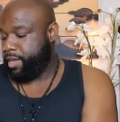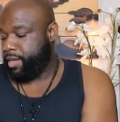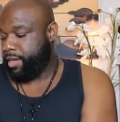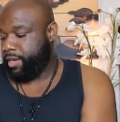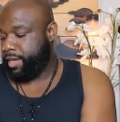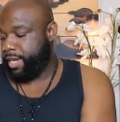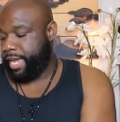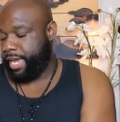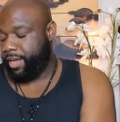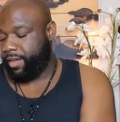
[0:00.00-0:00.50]

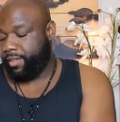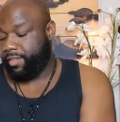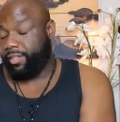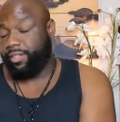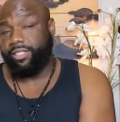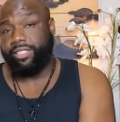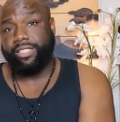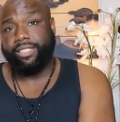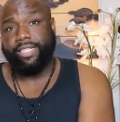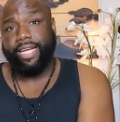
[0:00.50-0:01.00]
now
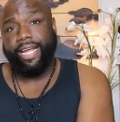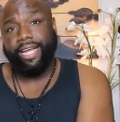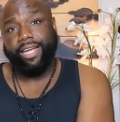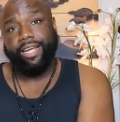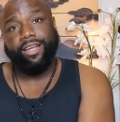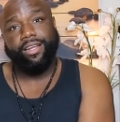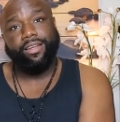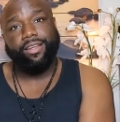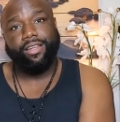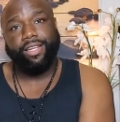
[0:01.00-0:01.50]
the
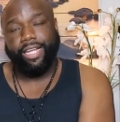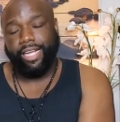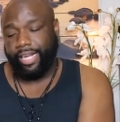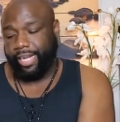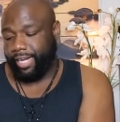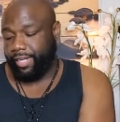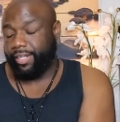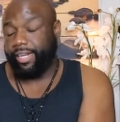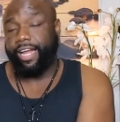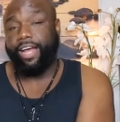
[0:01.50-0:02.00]
second
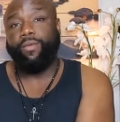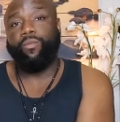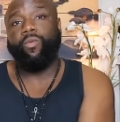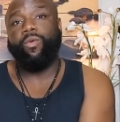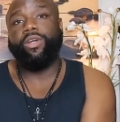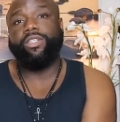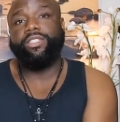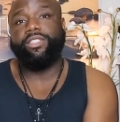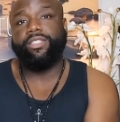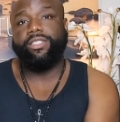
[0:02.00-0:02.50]
thing that i
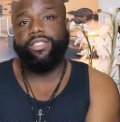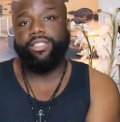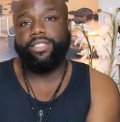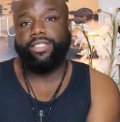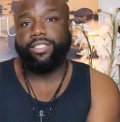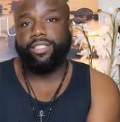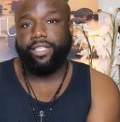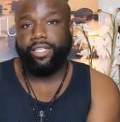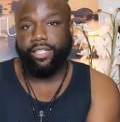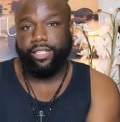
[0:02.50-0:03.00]
want to
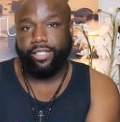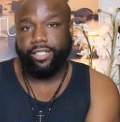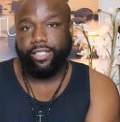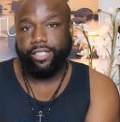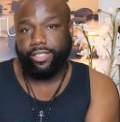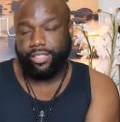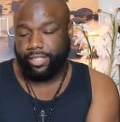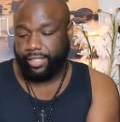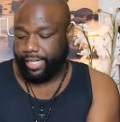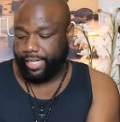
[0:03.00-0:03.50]

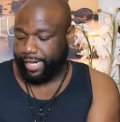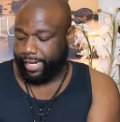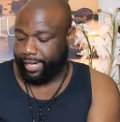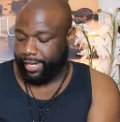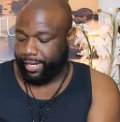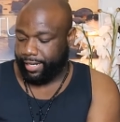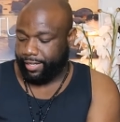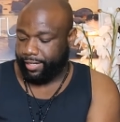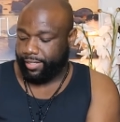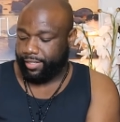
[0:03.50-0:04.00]
discuss
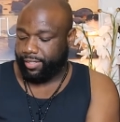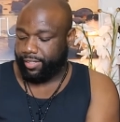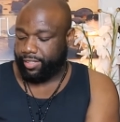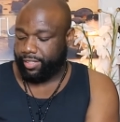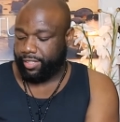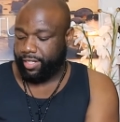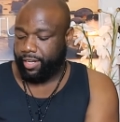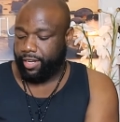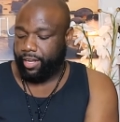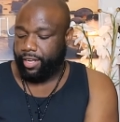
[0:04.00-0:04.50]

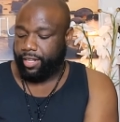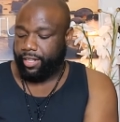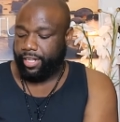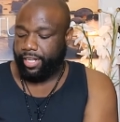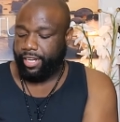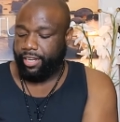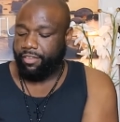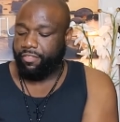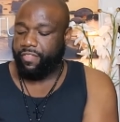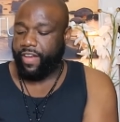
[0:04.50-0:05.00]
is
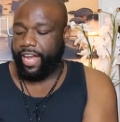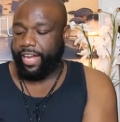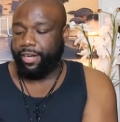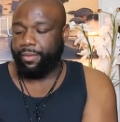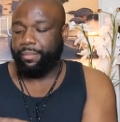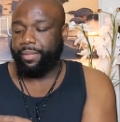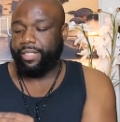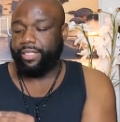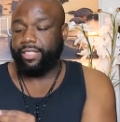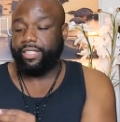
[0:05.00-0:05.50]
the
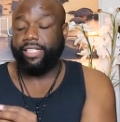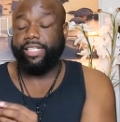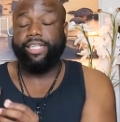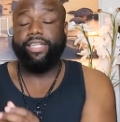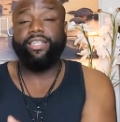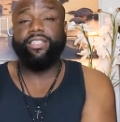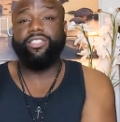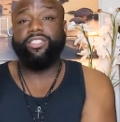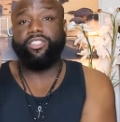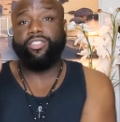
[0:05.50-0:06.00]
vitamin
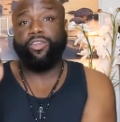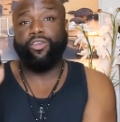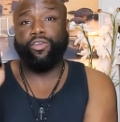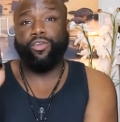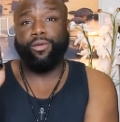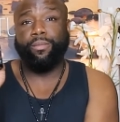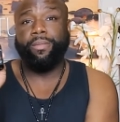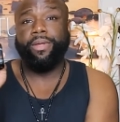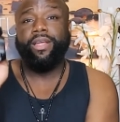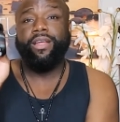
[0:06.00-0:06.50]
c
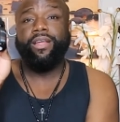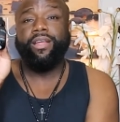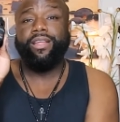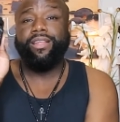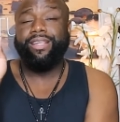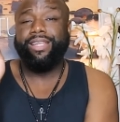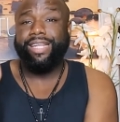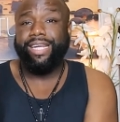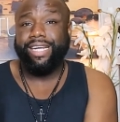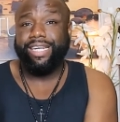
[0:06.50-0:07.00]
serum
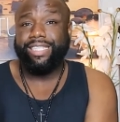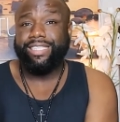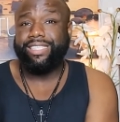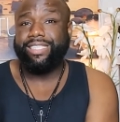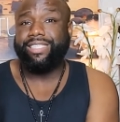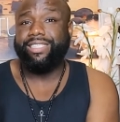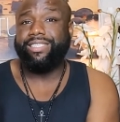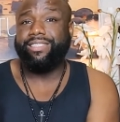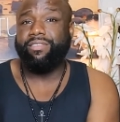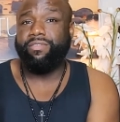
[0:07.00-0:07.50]

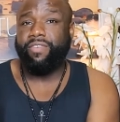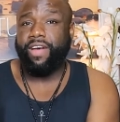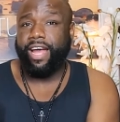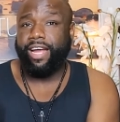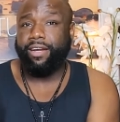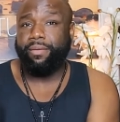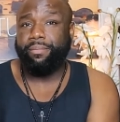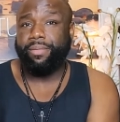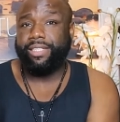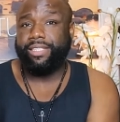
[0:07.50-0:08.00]
this
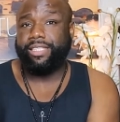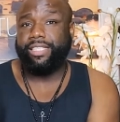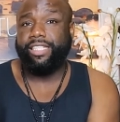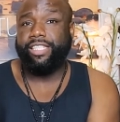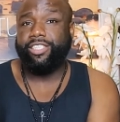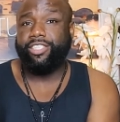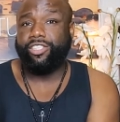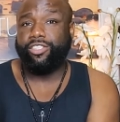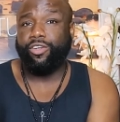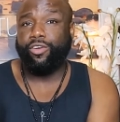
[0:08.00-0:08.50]
vitamin
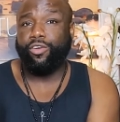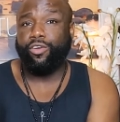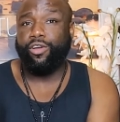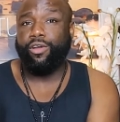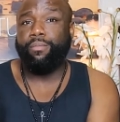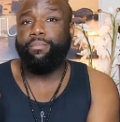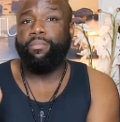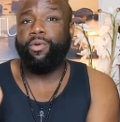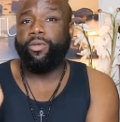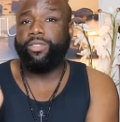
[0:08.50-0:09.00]
C
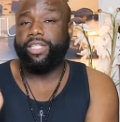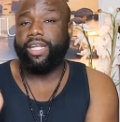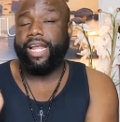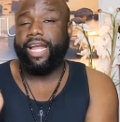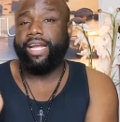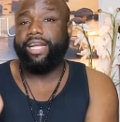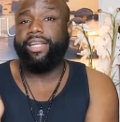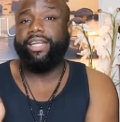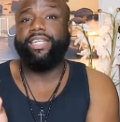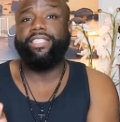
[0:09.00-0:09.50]
serum most
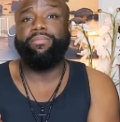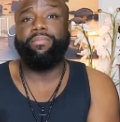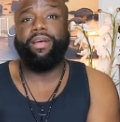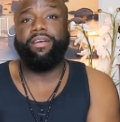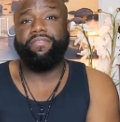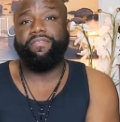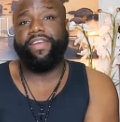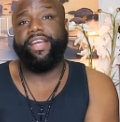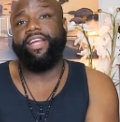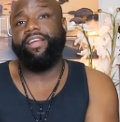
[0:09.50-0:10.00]
likely is my
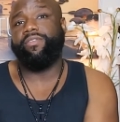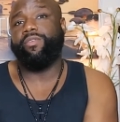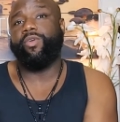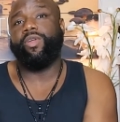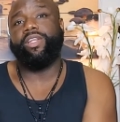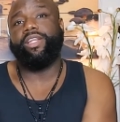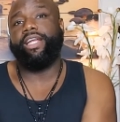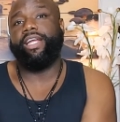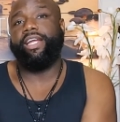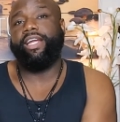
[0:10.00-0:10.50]

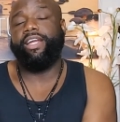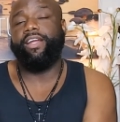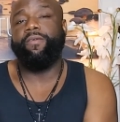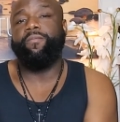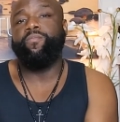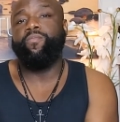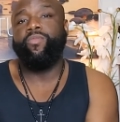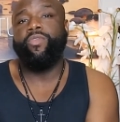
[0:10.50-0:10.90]
favorite thing.